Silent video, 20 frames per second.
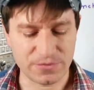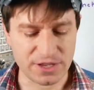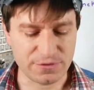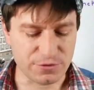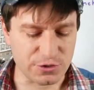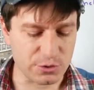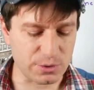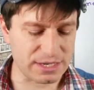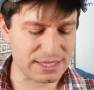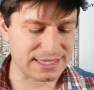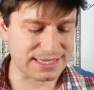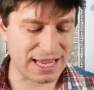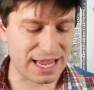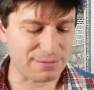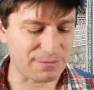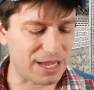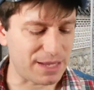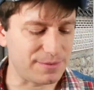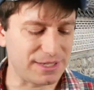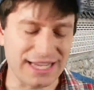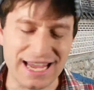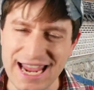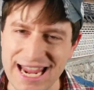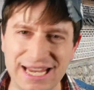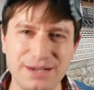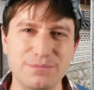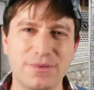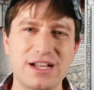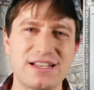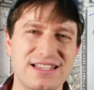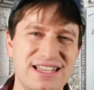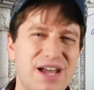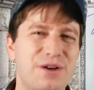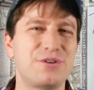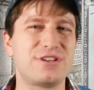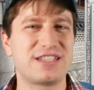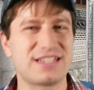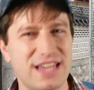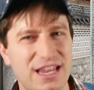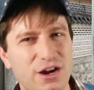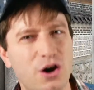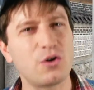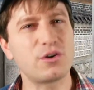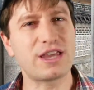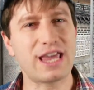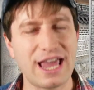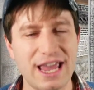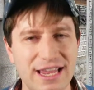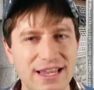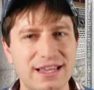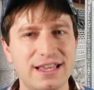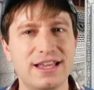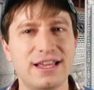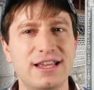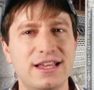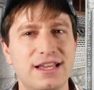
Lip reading: If you had said maybe 8 months, I would say, okay,